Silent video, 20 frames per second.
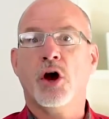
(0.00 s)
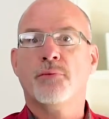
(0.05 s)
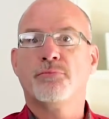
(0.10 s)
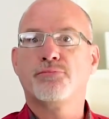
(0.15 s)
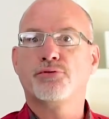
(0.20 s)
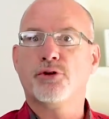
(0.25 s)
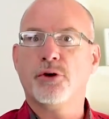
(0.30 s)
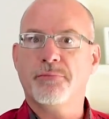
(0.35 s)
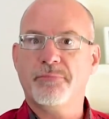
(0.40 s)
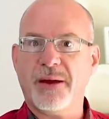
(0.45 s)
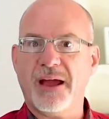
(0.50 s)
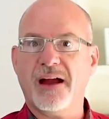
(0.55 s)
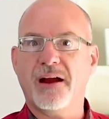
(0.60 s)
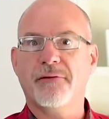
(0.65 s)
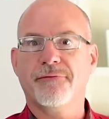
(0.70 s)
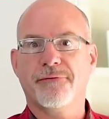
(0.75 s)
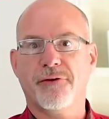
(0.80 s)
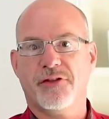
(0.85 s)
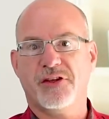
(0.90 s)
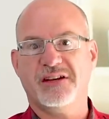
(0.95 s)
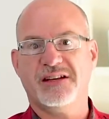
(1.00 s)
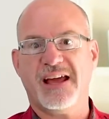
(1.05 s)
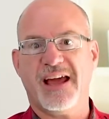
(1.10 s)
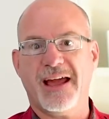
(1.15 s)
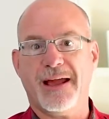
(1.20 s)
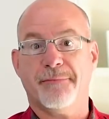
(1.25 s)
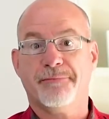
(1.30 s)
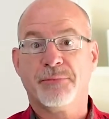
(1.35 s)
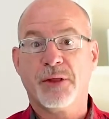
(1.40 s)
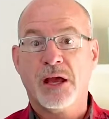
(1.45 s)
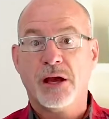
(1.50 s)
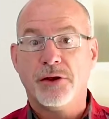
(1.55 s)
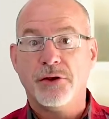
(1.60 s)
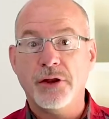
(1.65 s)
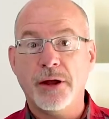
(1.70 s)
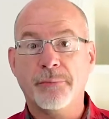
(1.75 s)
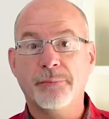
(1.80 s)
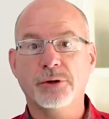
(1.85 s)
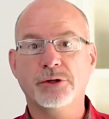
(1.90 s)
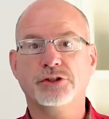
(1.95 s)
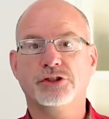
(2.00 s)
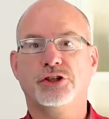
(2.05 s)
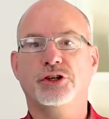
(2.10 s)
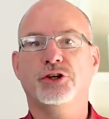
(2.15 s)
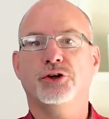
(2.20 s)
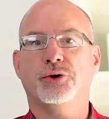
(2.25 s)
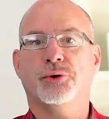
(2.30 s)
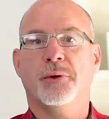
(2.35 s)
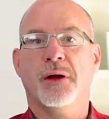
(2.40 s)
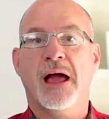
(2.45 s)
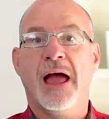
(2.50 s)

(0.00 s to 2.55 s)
Prepare for the day. Number two,